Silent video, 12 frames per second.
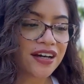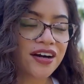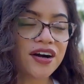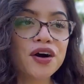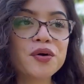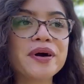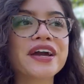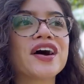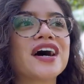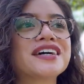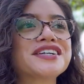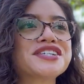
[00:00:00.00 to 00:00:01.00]
oh my
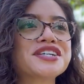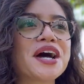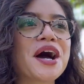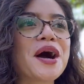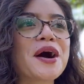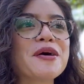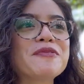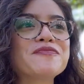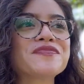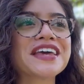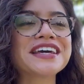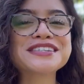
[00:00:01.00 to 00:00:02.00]
gosh,
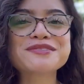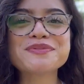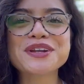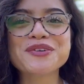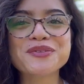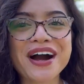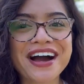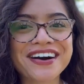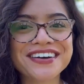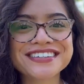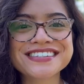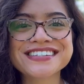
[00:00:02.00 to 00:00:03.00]
it's been a
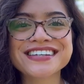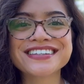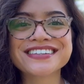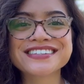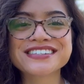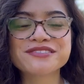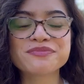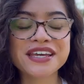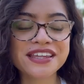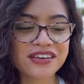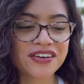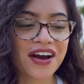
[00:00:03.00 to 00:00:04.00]
while since me
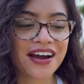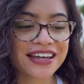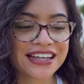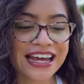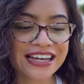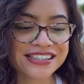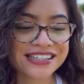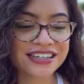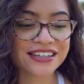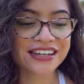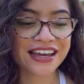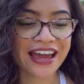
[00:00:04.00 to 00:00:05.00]
and you got connected,